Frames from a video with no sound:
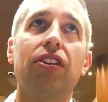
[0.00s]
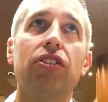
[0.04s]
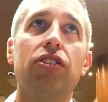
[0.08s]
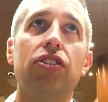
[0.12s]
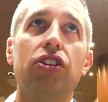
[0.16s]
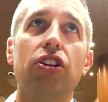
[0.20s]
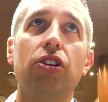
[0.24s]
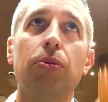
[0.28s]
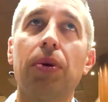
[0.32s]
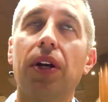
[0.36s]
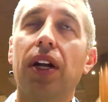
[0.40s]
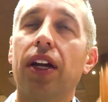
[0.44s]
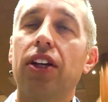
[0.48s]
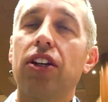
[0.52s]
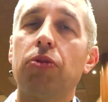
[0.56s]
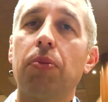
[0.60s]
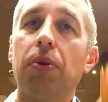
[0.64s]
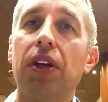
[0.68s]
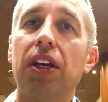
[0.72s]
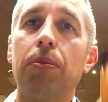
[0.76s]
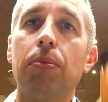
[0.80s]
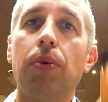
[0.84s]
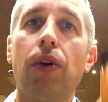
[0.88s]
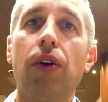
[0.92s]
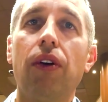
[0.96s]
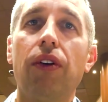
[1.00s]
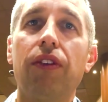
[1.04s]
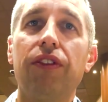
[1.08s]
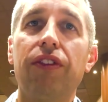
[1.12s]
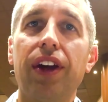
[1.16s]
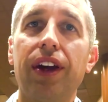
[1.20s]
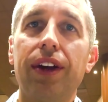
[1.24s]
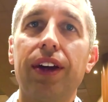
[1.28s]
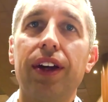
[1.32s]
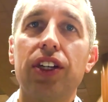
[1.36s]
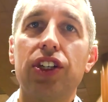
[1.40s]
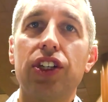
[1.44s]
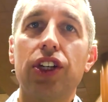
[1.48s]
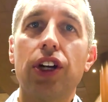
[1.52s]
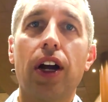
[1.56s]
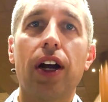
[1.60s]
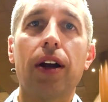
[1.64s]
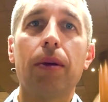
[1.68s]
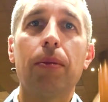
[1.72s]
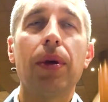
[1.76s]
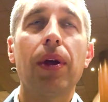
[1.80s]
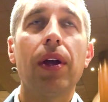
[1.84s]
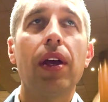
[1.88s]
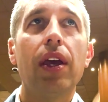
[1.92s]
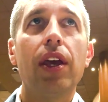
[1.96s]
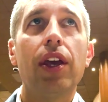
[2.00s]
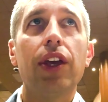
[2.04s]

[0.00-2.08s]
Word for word: Super nice people, very sharp,